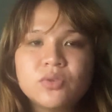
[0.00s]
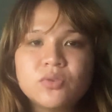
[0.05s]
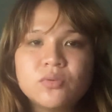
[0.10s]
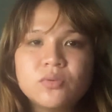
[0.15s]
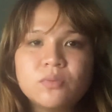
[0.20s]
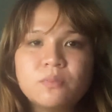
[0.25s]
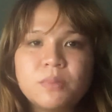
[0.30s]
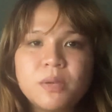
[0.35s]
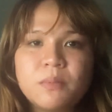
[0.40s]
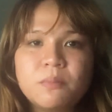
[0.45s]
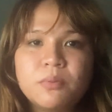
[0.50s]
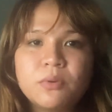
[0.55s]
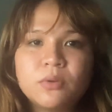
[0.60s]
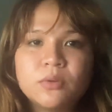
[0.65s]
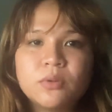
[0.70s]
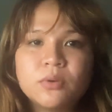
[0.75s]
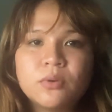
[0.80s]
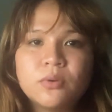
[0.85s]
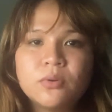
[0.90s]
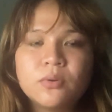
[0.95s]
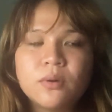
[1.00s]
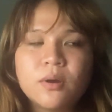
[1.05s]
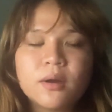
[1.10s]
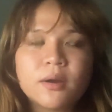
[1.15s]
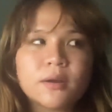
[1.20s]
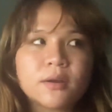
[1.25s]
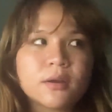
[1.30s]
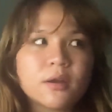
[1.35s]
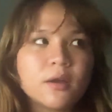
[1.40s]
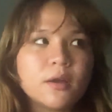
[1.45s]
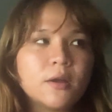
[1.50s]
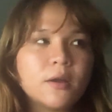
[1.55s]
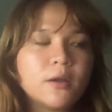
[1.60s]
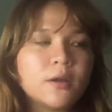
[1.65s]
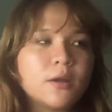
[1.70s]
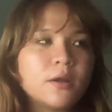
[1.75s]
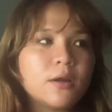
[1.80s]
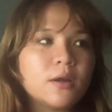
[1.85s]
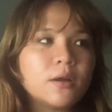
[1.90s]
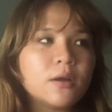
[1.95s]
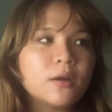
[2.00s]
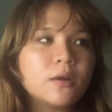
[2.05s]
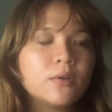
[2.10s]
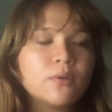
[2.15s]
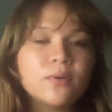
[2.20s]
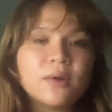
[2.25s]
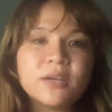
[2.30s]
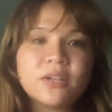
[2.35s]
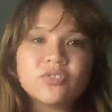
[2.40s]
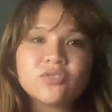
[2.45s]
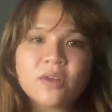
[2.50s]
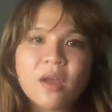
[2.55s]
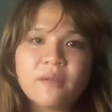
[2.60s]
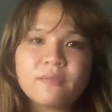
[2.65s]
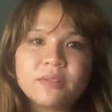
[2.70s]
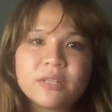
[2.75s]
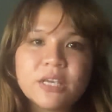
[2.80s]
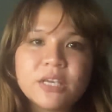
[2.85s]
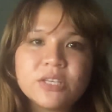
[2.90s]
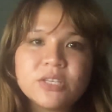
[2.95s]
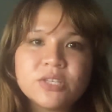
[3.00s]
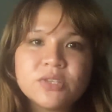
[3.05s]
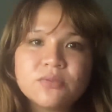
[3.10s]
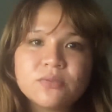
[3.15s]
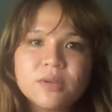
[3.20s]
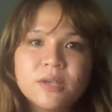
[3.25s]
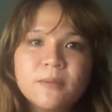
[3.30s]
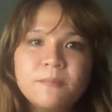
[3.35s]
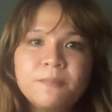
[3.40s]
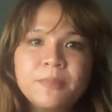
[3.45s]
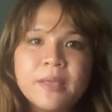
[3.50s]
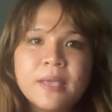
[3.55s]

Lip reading: to people who had a travel history.